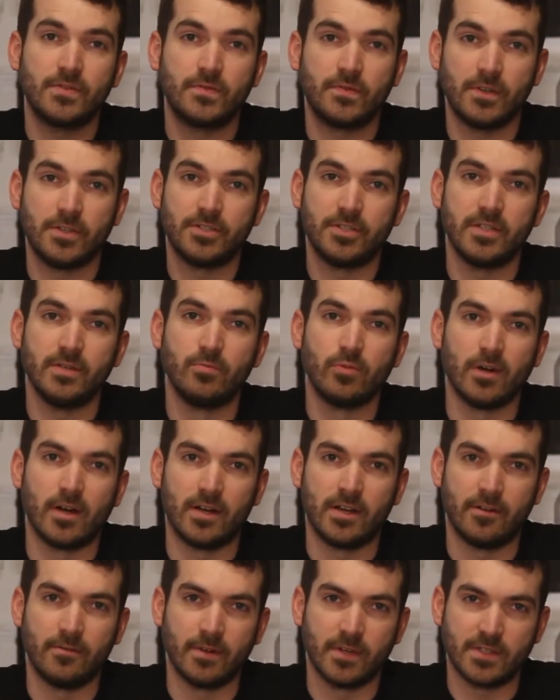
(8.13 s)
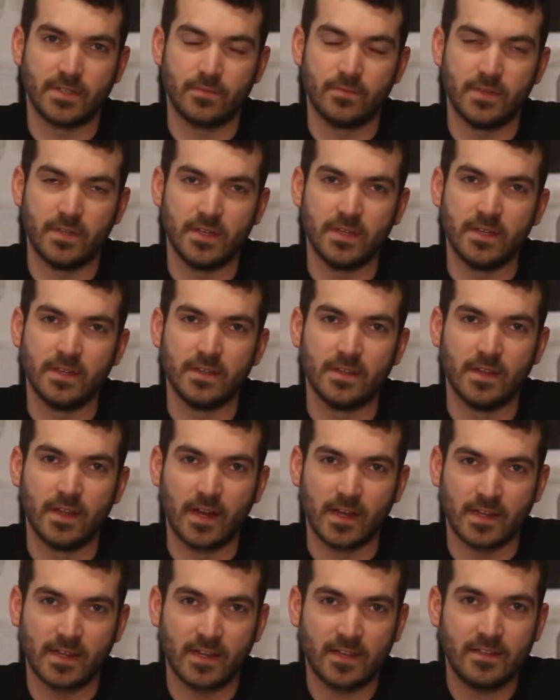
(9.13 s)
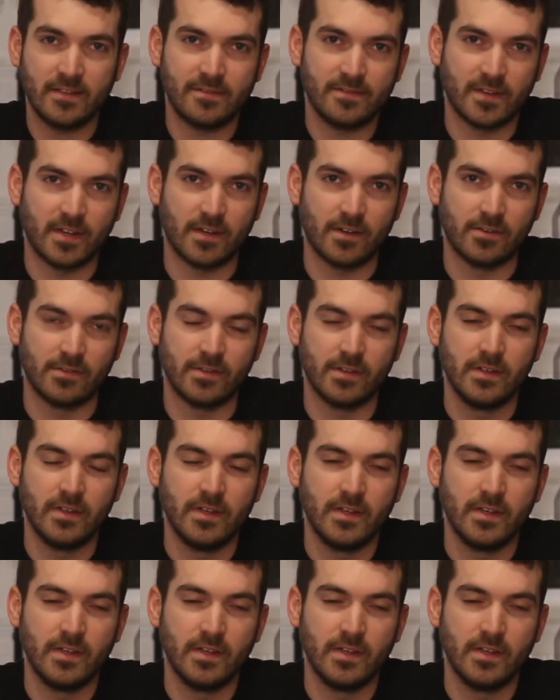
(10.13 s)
fudgy brownie recipe that Kelly found